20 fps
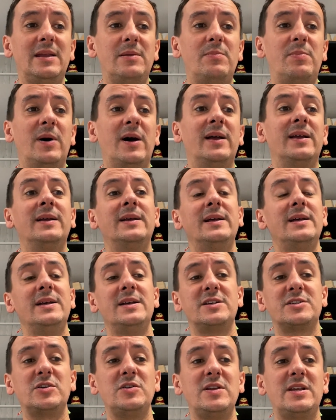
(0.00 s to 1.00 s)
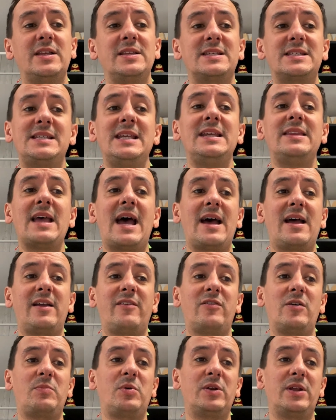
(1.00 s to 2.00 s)
But so you can see that
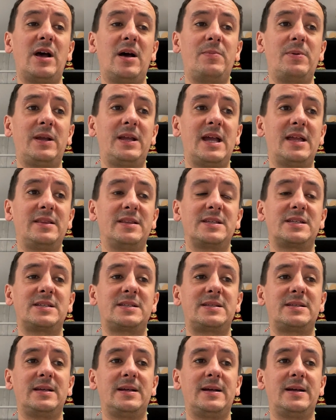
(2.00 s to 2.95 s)
if I put it up against